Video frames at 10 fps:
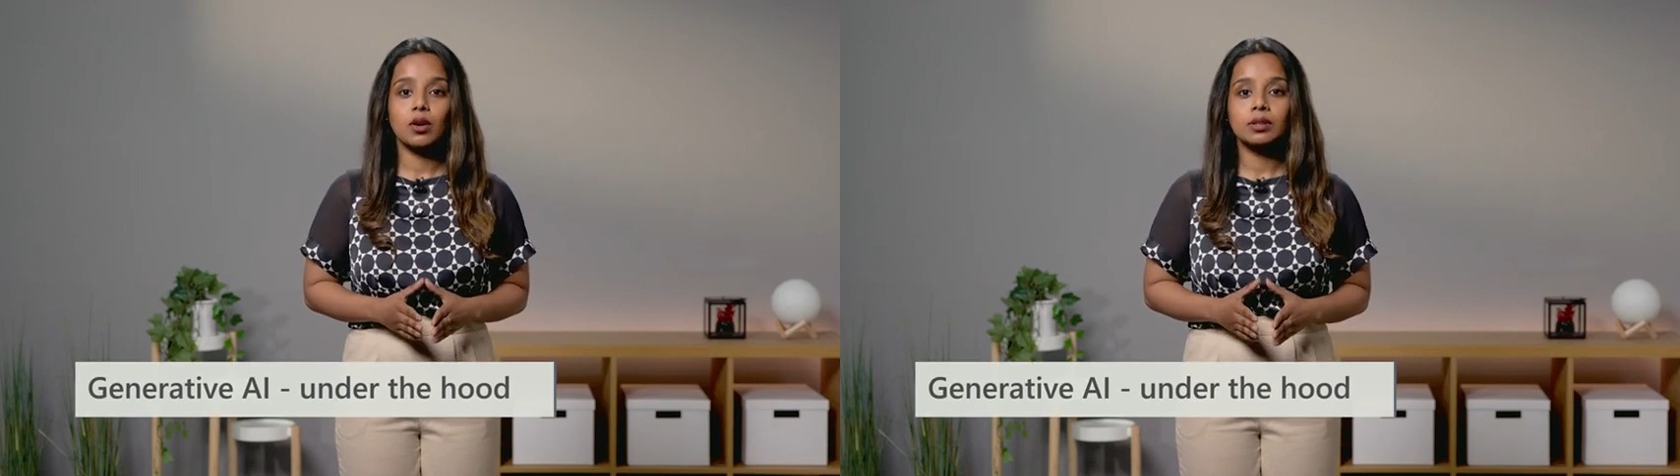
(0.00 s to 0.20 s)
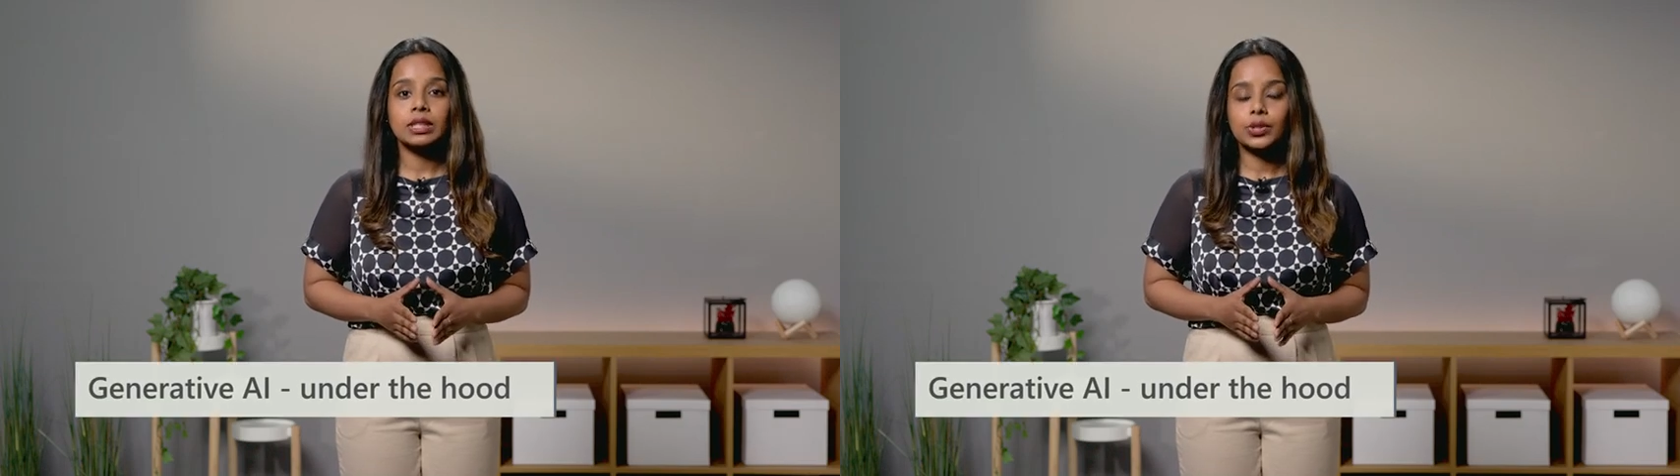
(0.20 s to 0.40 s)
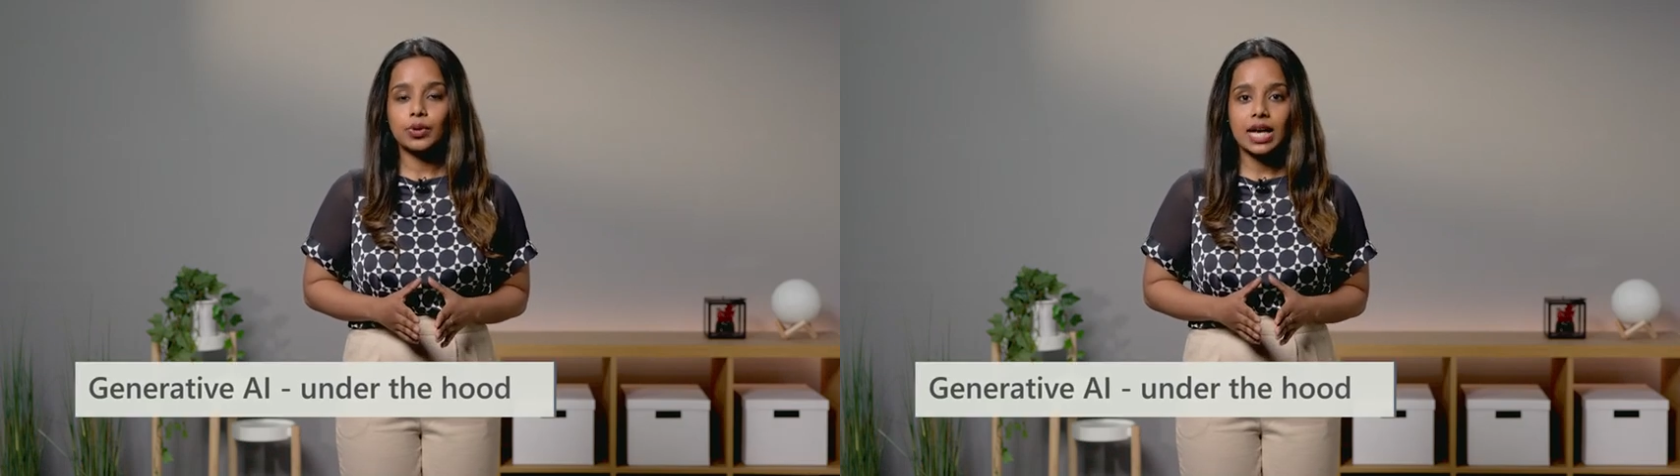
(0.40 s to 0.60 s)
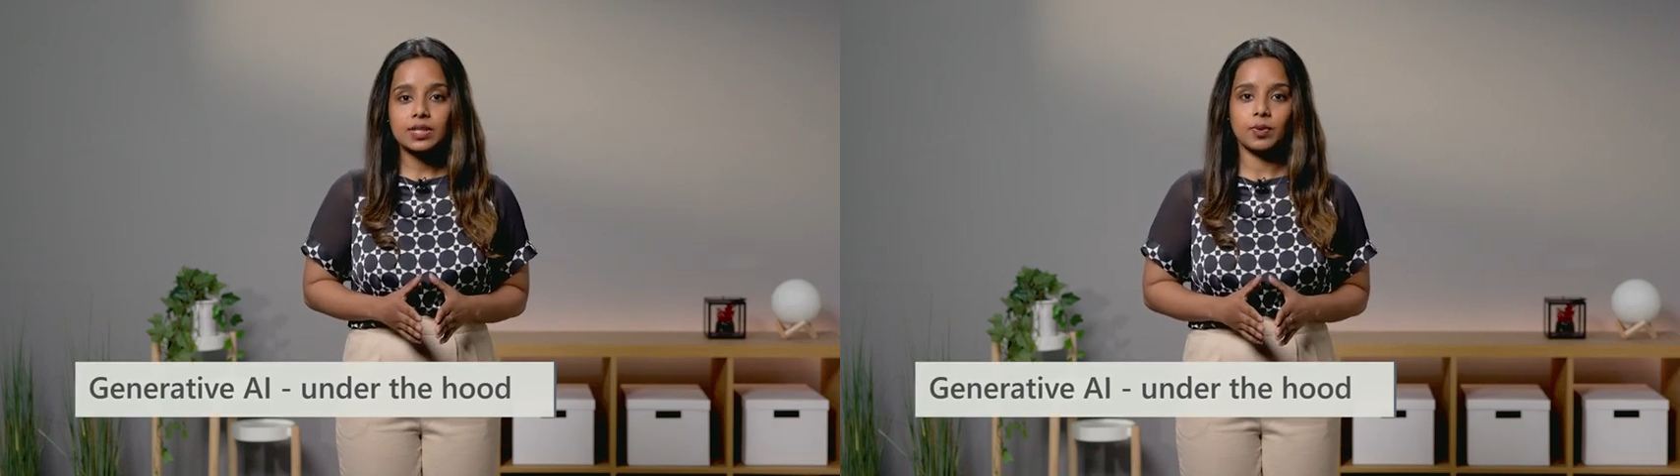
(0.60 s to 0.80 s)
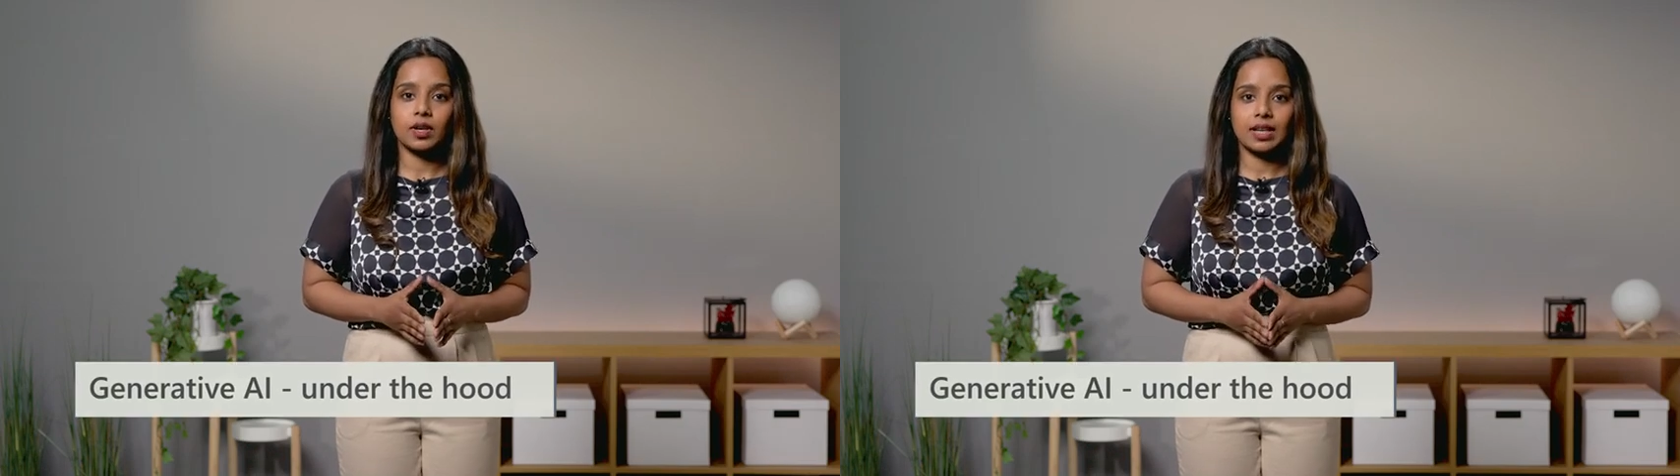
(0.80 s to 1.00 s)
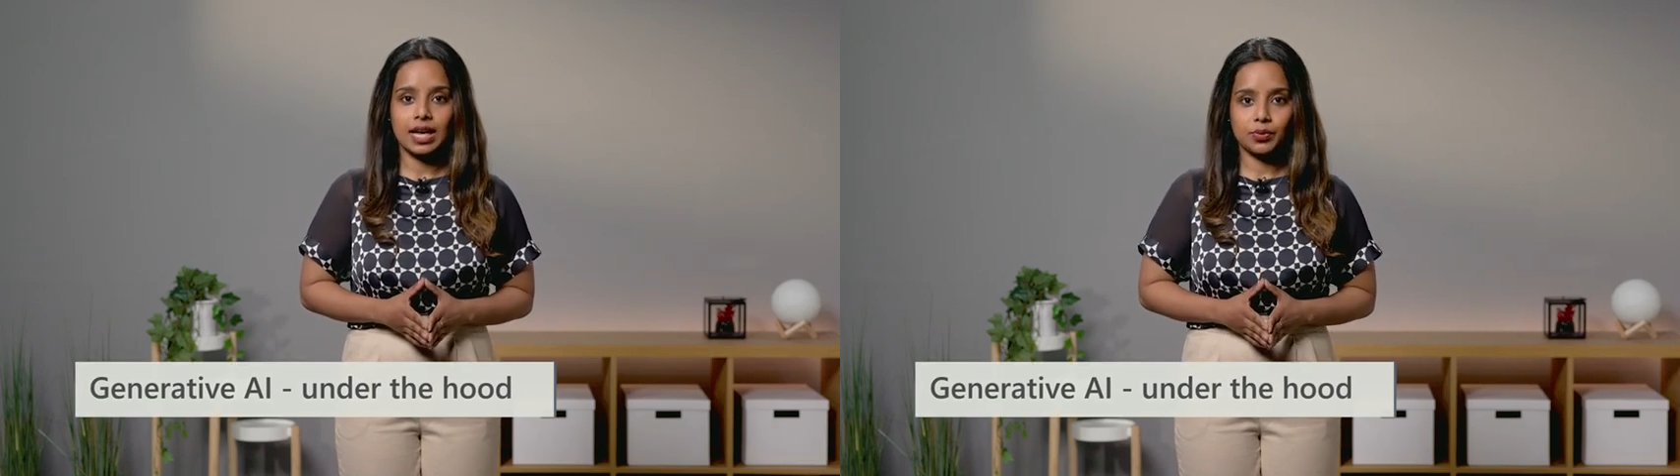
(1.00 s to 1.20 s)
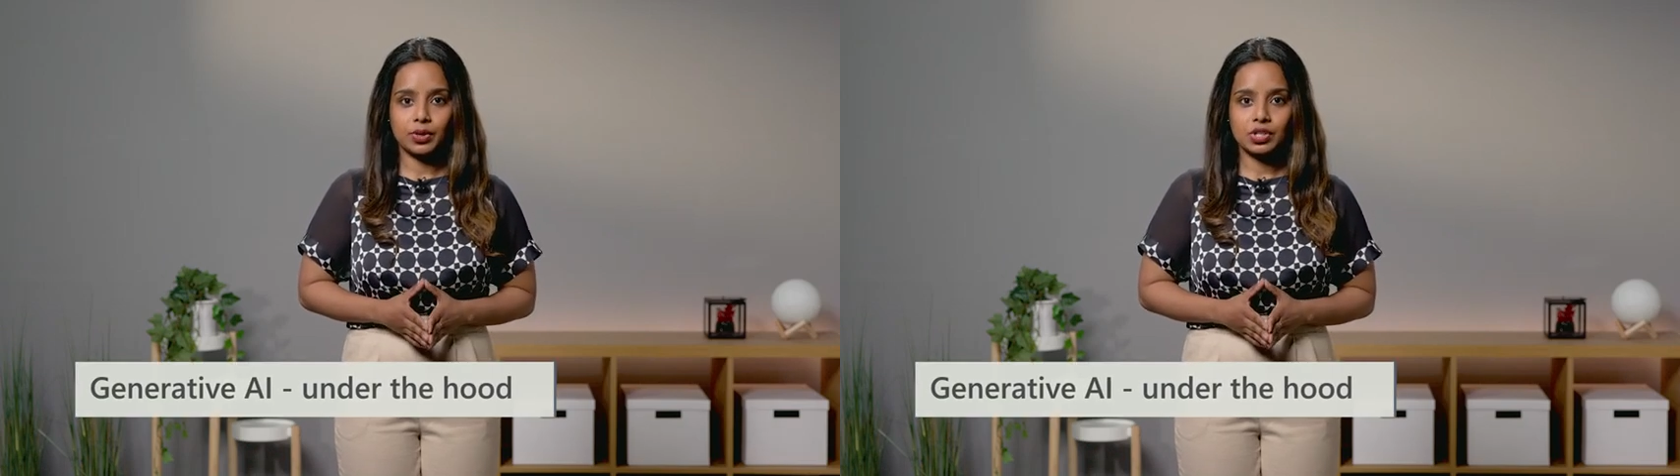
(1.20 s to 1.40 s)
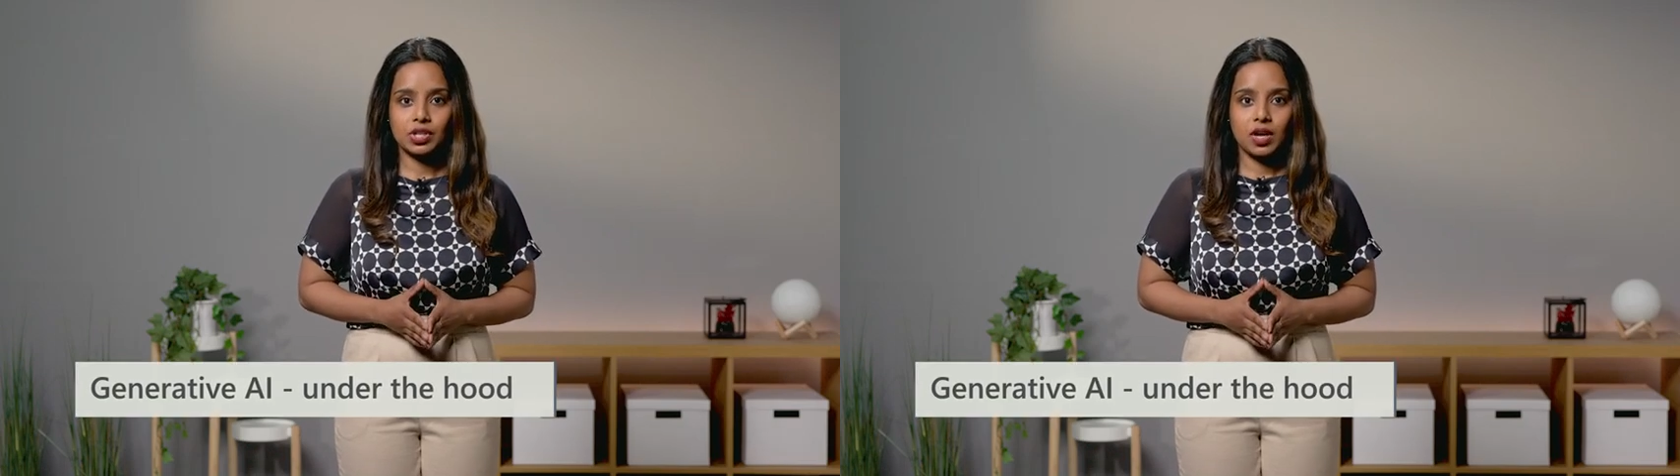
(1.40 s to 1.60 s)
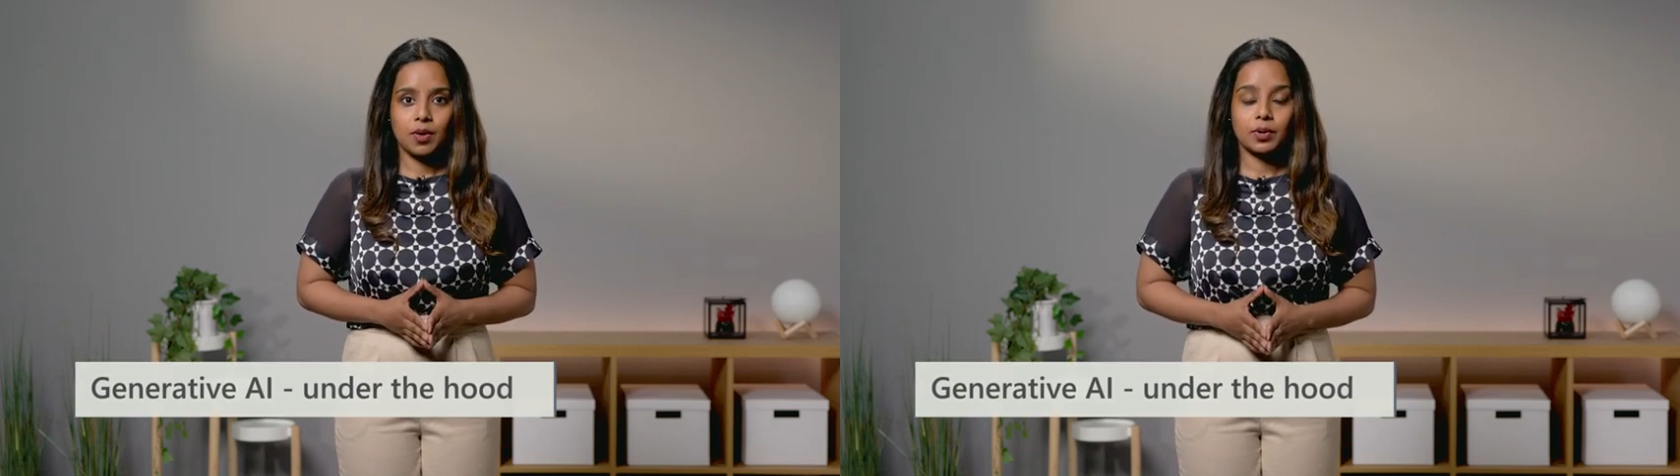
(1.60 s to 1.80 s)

only grasp our language,